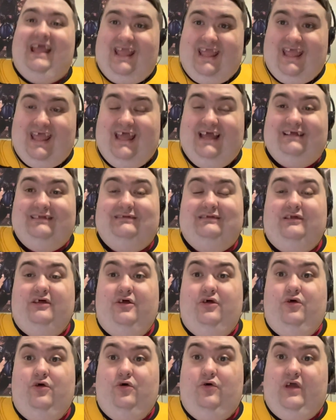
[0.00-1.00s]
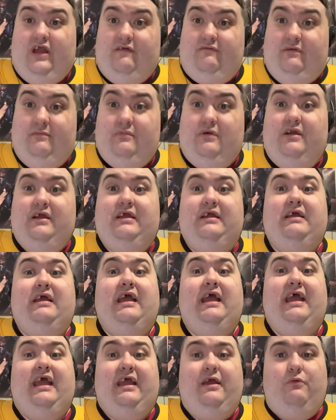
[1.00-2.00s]
Hello everybody
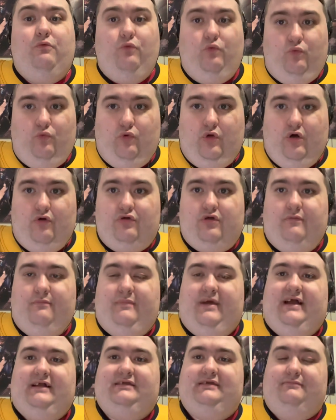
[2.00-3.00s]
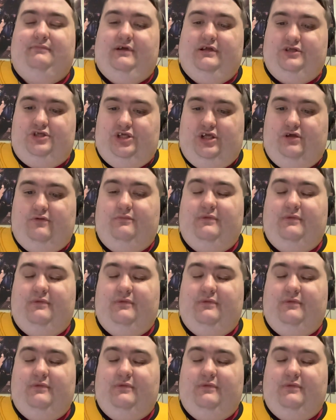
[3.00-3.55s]
and welcome back to my channel.